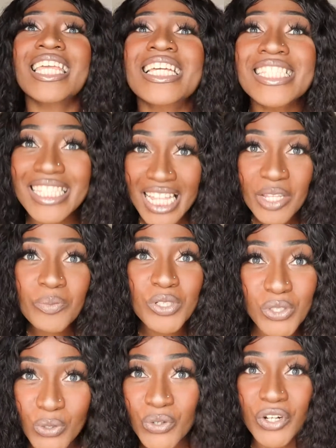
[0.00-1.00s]

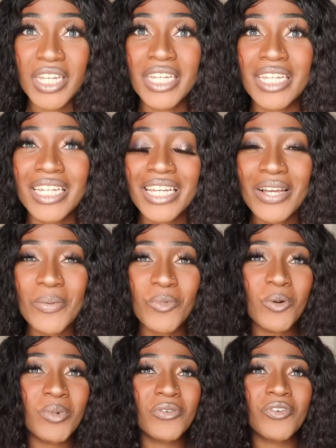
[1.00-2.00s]
celebratory
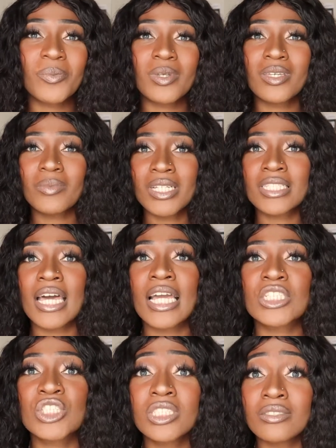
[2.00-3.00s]
moment for me because I
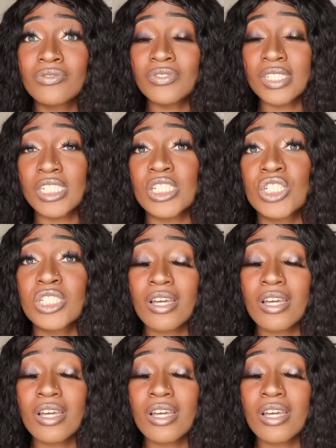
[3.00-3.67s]
actually finished